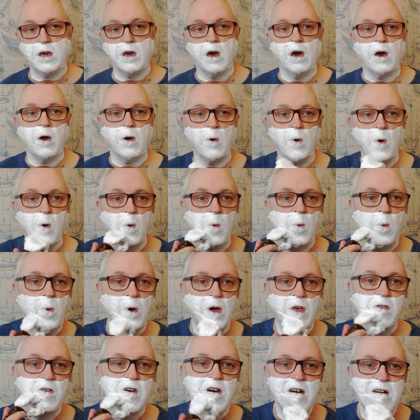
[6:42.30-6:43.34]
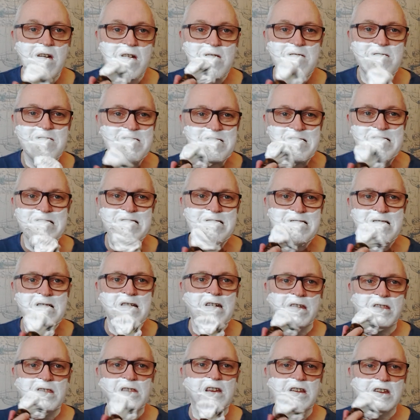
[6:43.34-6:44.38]
go with
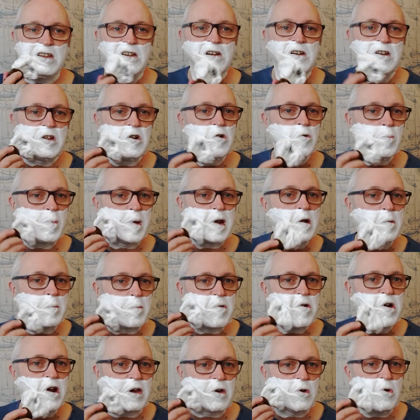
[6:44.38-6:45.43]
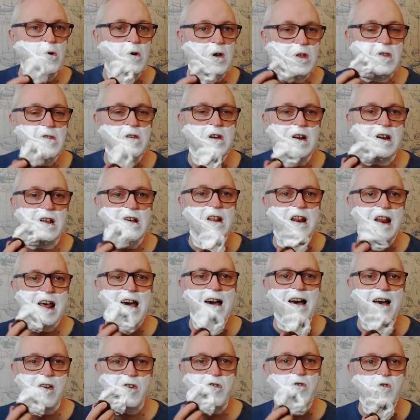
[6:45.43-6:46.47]
this little bit of prickle that it
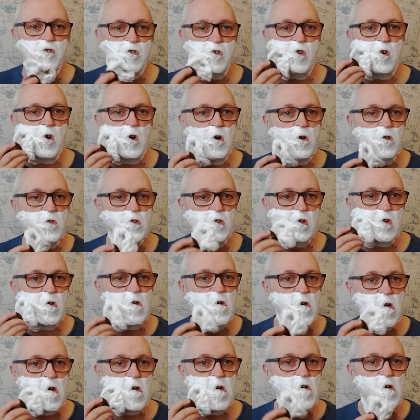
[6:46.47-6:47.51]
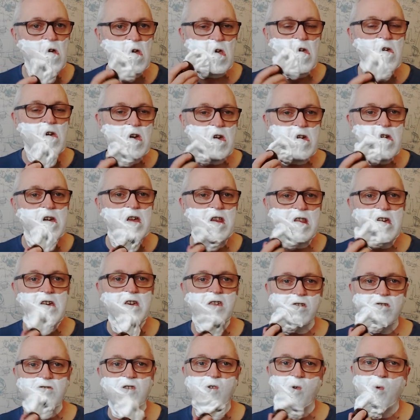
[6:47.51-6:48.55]
has got. It
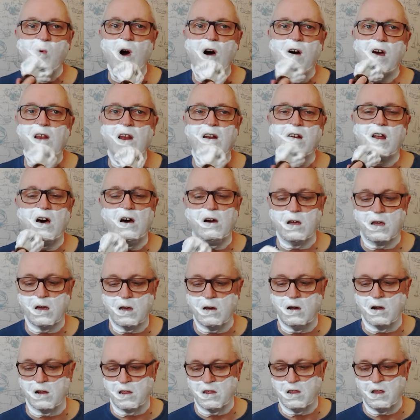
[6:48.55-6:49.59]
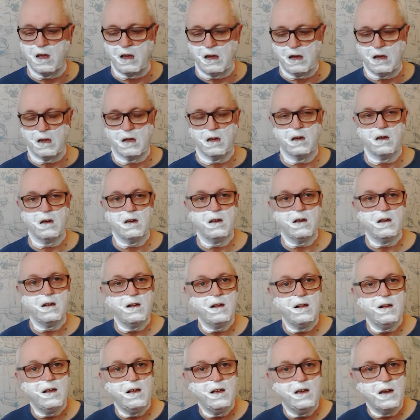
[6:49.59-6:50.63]
is quite like, I think,
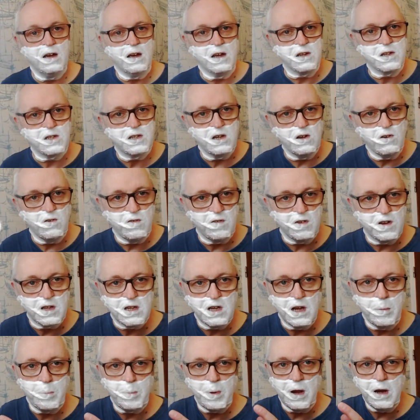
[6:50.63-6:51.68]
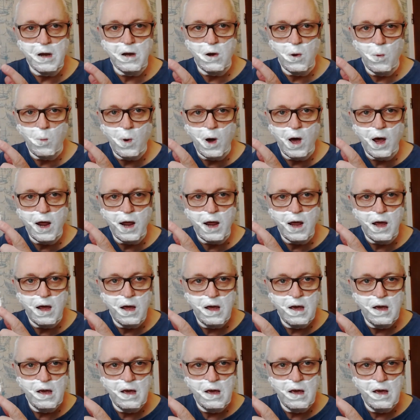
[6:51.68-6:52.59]
a silver tip in the way